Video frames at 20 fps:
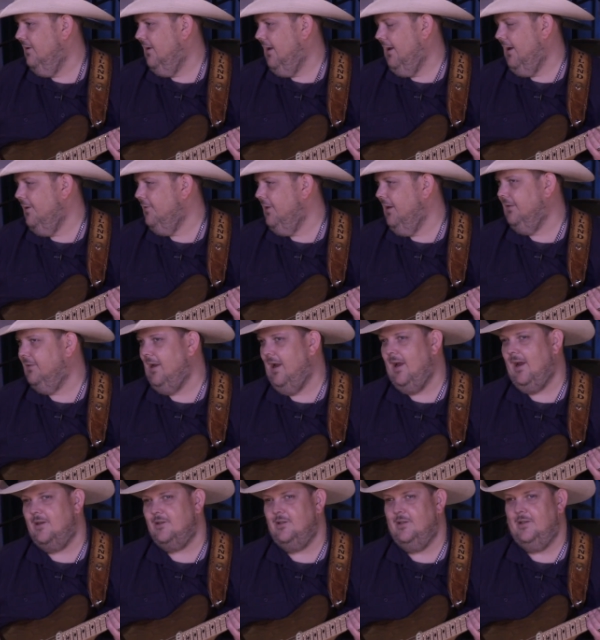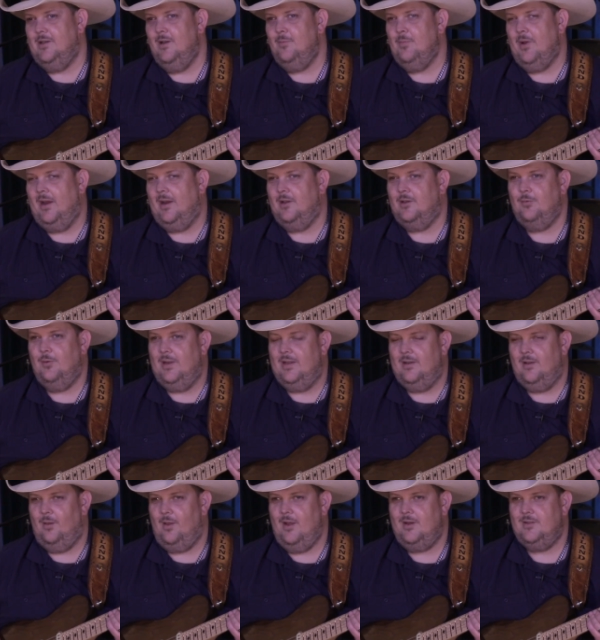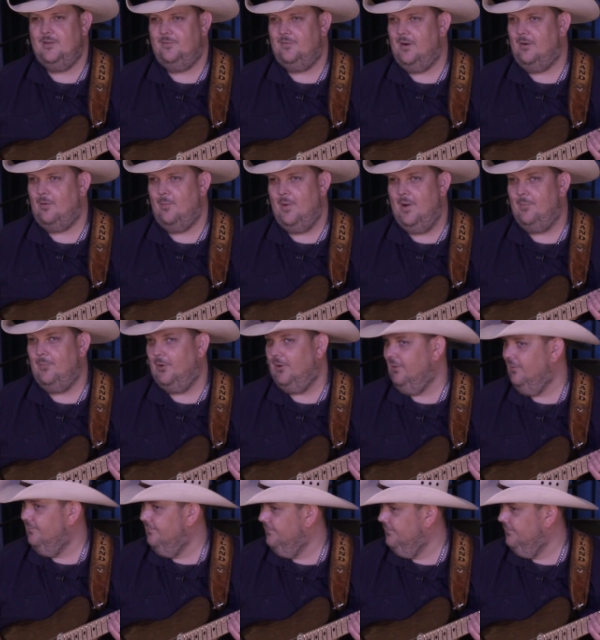And I think they actually did make a Tweed Deluxe if I remember.